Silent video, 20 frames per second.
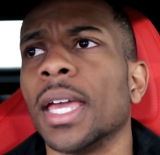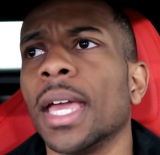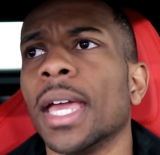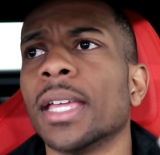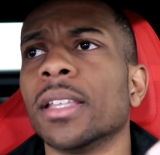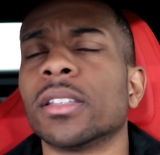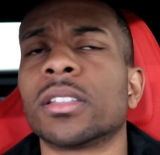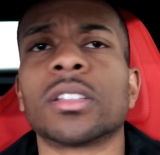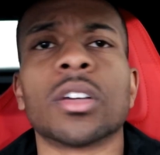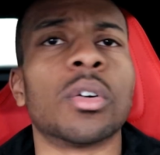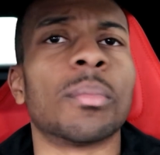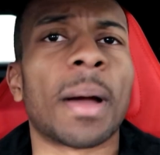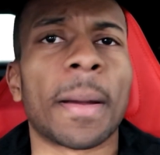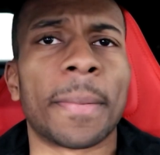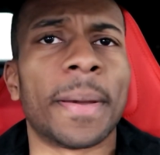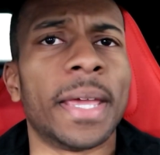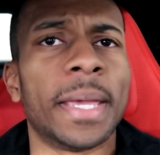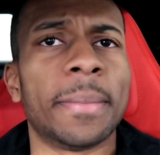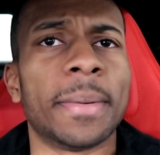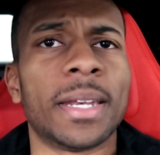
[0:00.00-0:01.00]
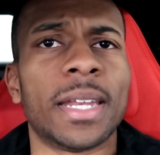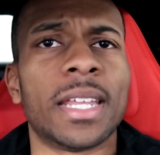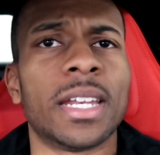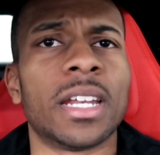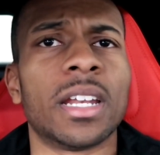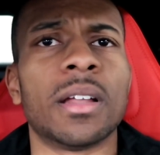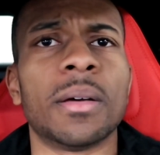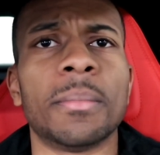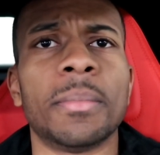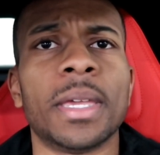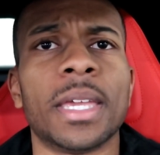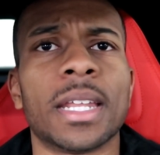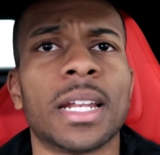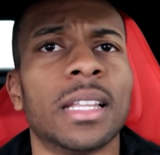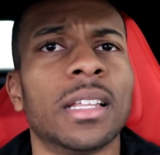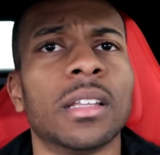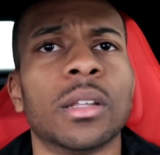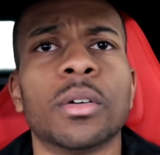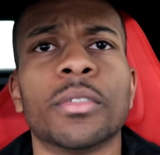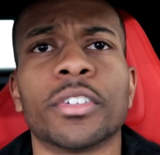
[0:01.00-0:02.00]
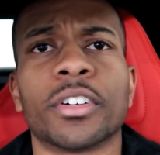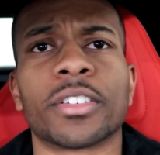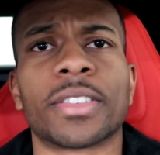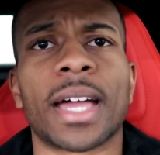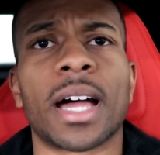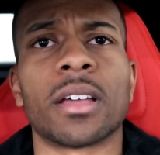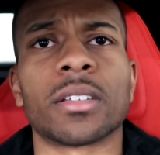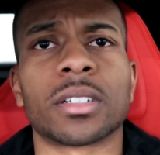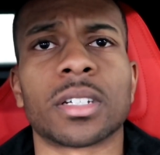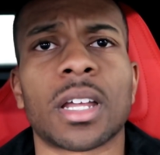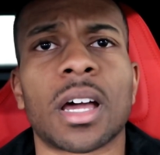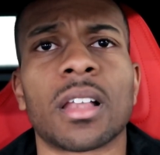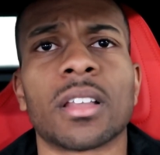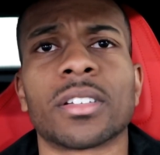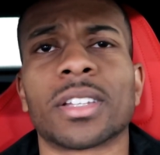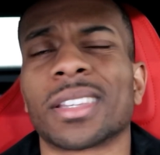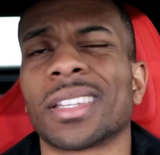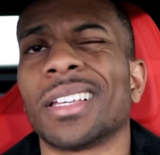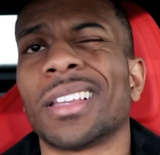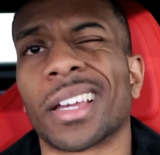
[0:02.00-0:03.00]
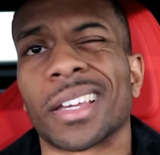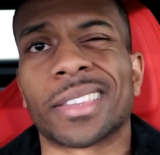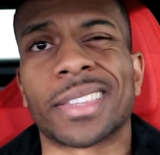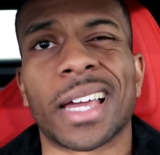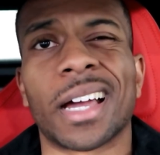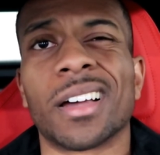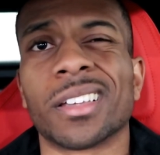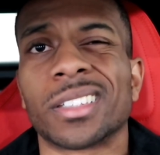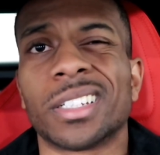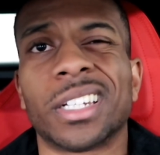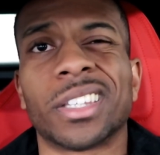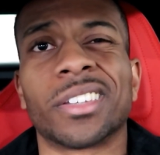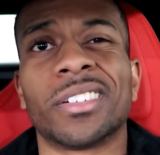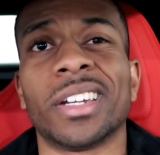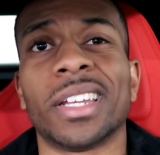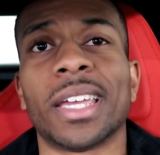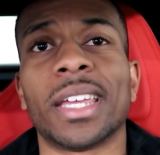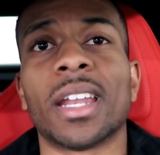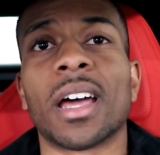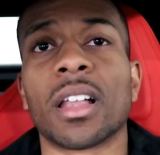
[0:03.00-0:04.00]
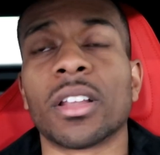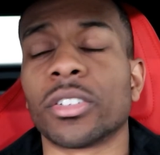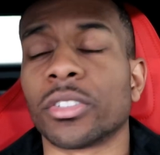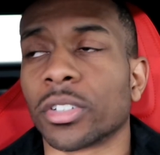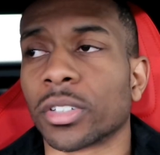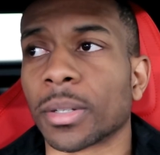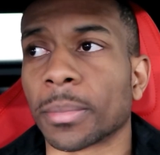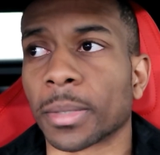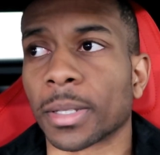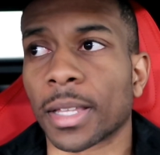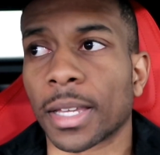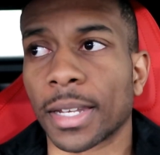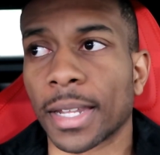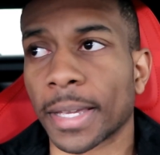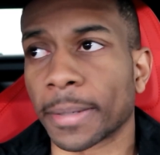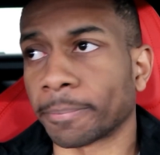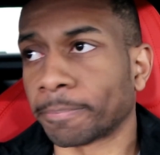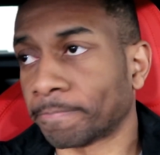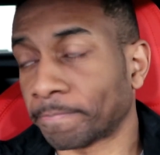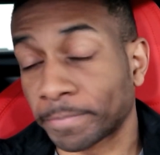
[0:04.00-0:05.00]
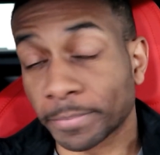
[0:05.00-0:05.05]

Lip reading: And so my payment ended up being a little over $1,000. I think like $1,038 or something like that.